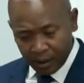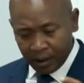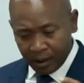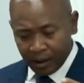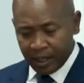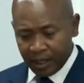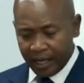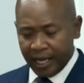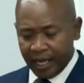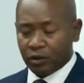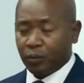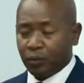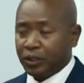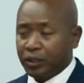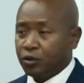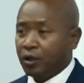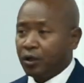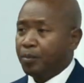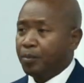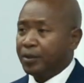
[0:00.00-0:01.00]
and we
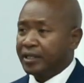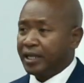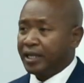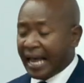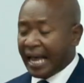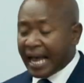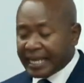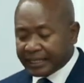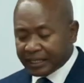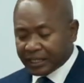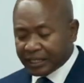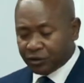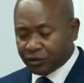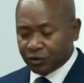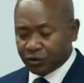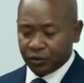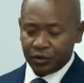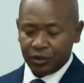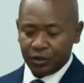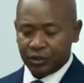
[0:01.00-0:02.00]
talk about that as an
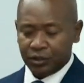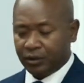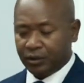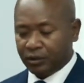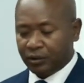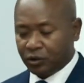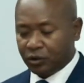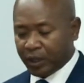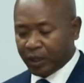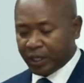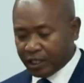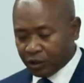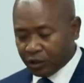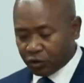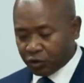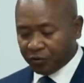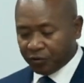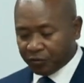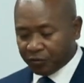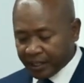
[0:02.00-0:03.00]
institution, we need
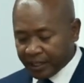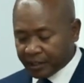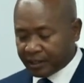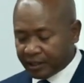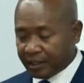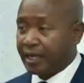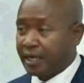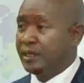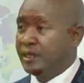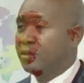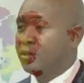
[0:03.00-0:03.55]
to investigate the